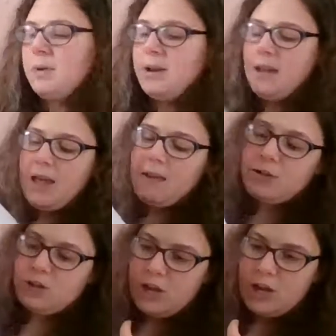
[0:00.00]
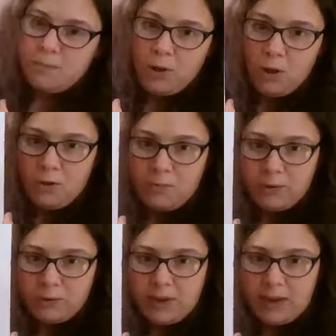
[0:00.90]
But I have a shape
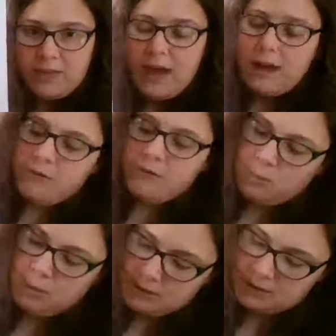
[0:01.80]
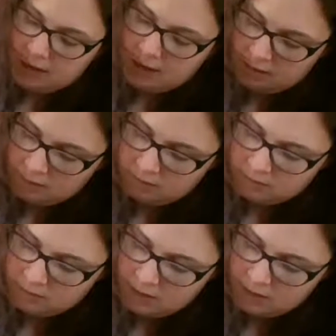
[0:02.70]
almost like that for one side. And
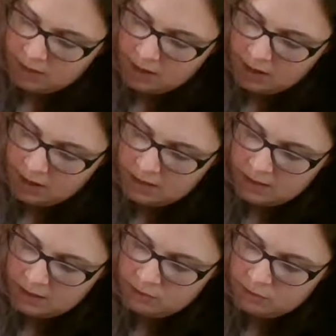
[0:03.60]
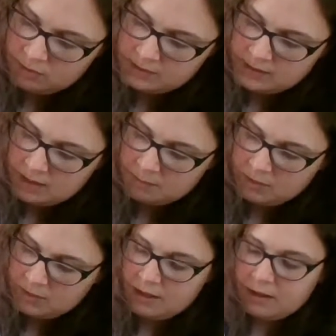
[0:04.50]
then I do the same
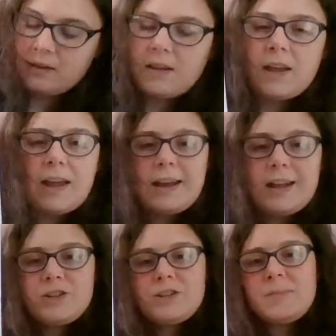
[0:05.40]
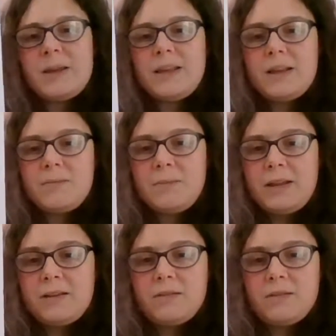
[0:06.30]
thing, and I just make it
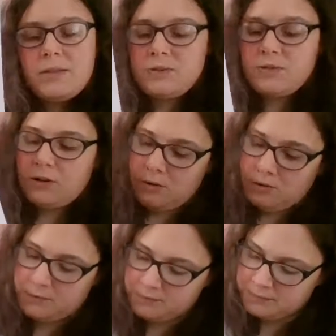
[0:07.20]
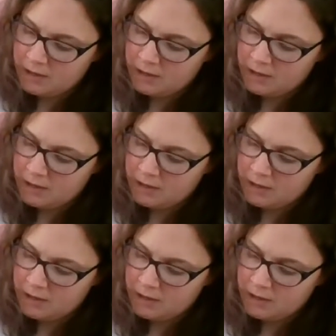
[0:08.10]
meet the circle.